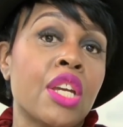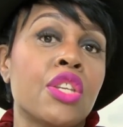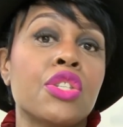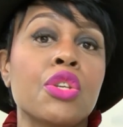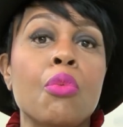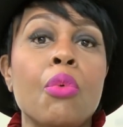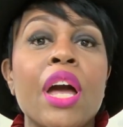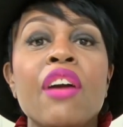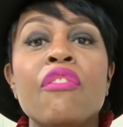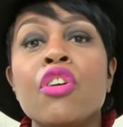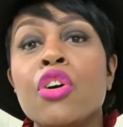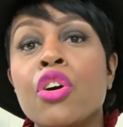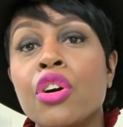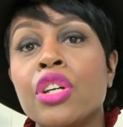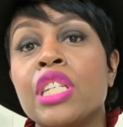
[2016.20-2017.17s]
So
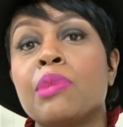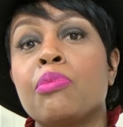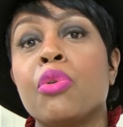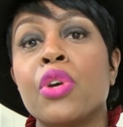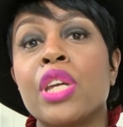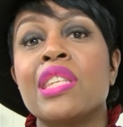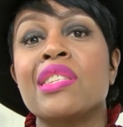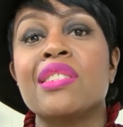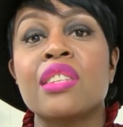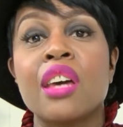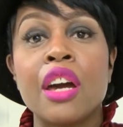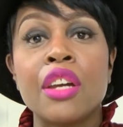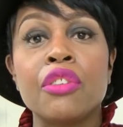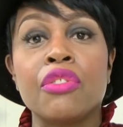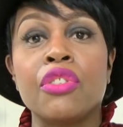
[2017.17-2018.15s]
whatever God has put
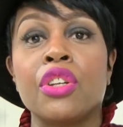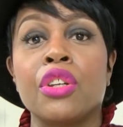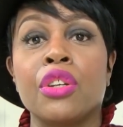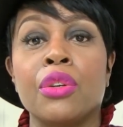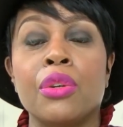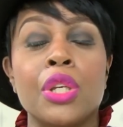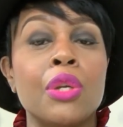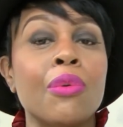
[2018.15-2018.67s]
inside of you,